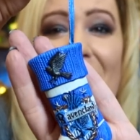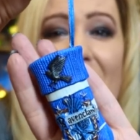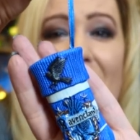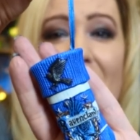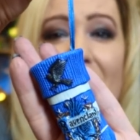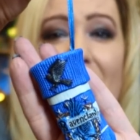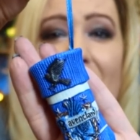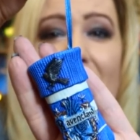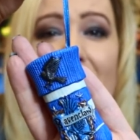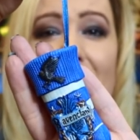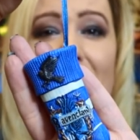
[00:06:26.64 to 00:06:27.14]

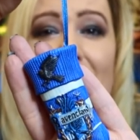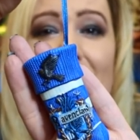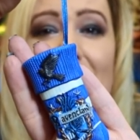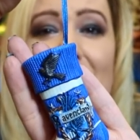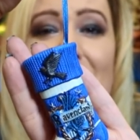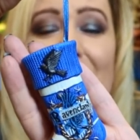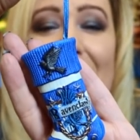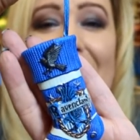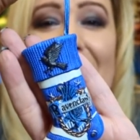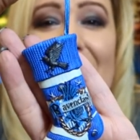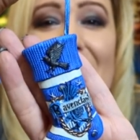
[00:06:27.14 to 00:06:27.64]
Oh
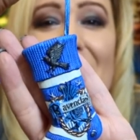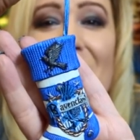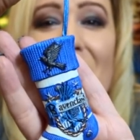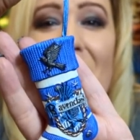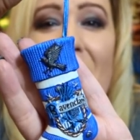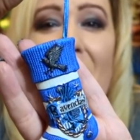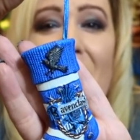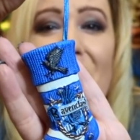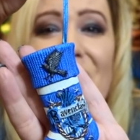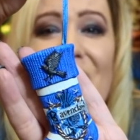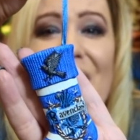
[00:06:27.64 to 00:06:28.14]
my
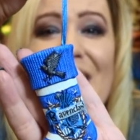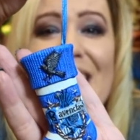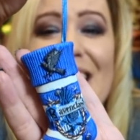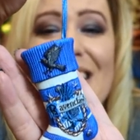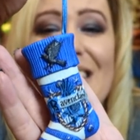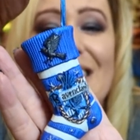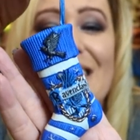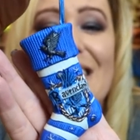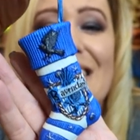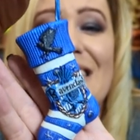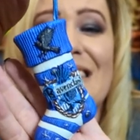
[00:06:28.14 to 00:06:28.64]
God, that is
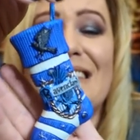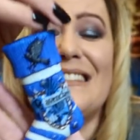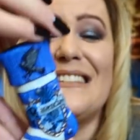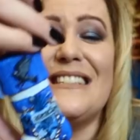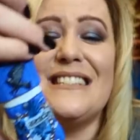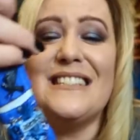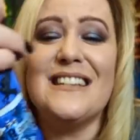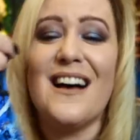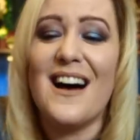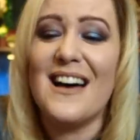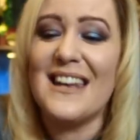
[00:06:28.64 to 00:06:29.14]

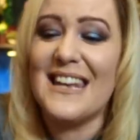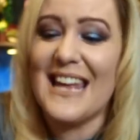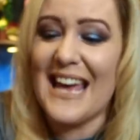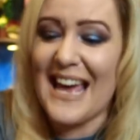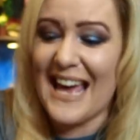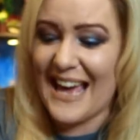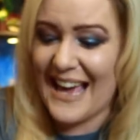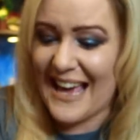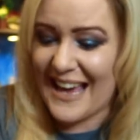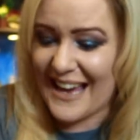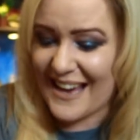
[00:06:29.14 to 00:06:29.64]

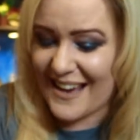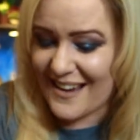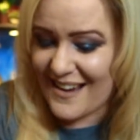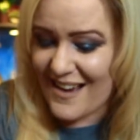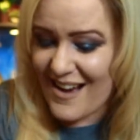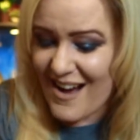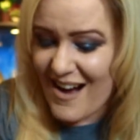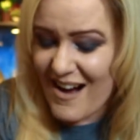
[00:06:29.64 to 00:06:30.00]
stunning.